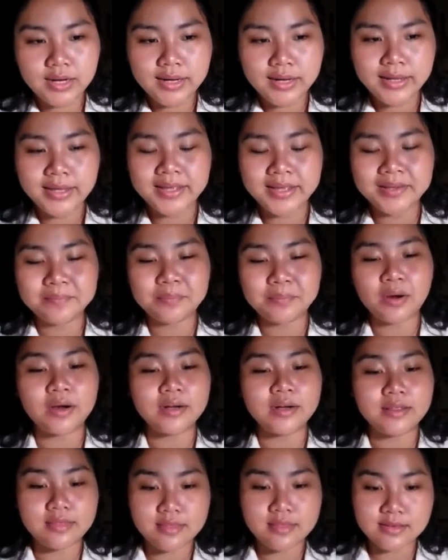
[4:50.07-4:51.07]
in
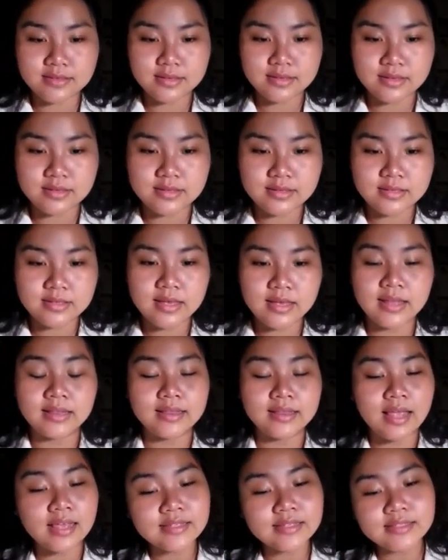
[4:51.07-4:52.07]
parentheses, and
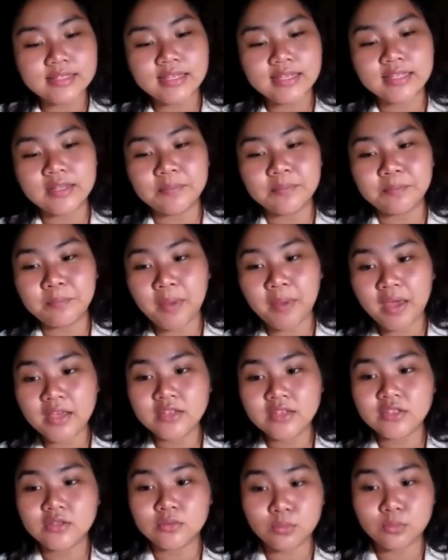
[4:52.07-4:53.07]
lastly the
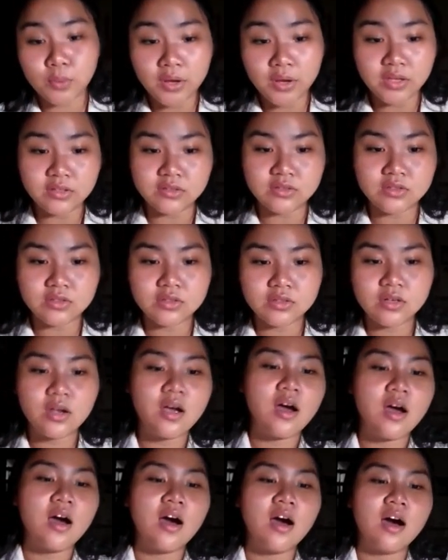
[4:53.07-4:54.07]
page range
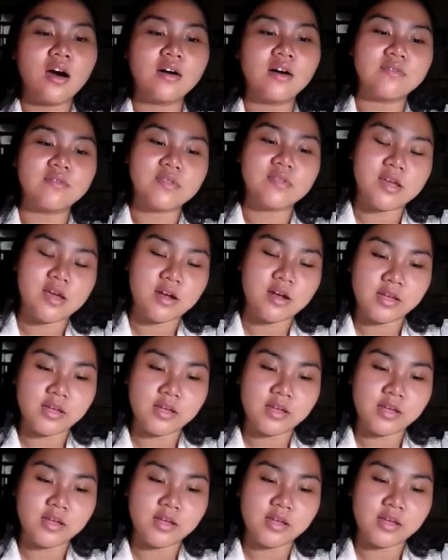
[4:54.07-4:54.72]
of the